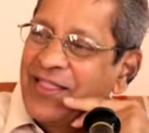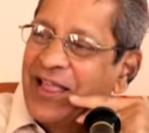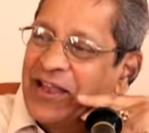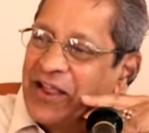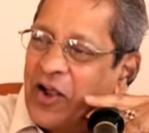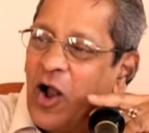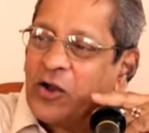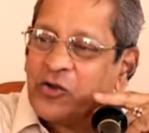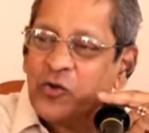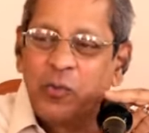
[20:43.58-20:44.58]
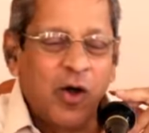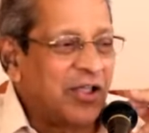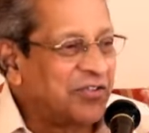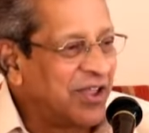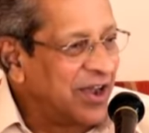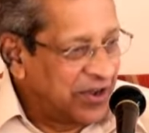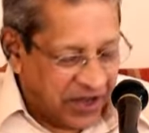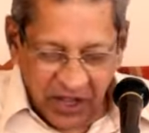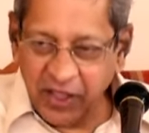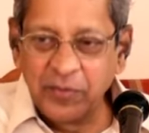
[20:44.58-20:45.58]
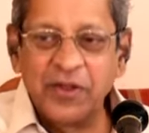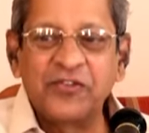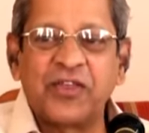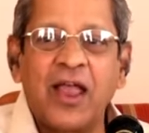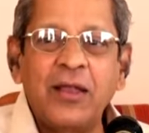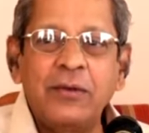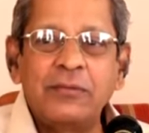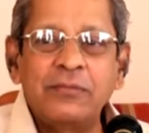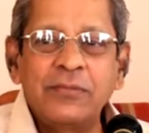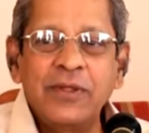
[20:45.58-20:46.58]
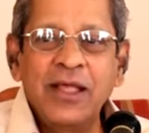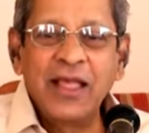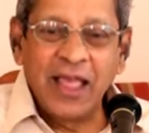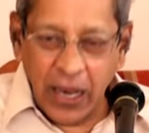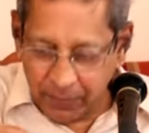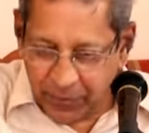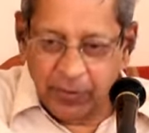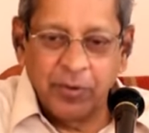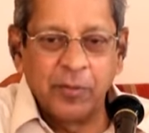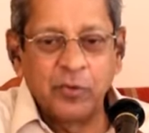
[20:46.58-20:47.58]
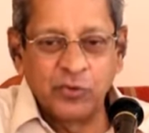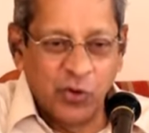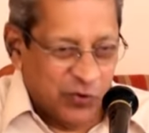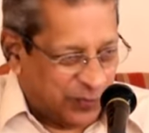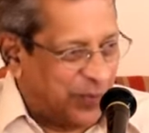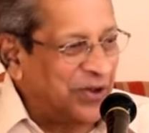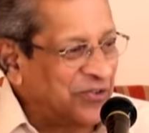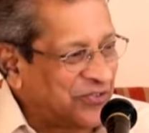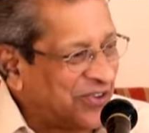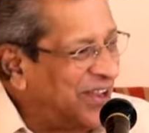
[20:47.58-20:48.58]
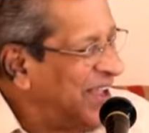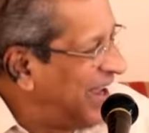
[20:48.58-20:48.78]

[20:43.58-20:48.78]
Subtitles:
Then he called two boys, take him inside, help him remove those pins.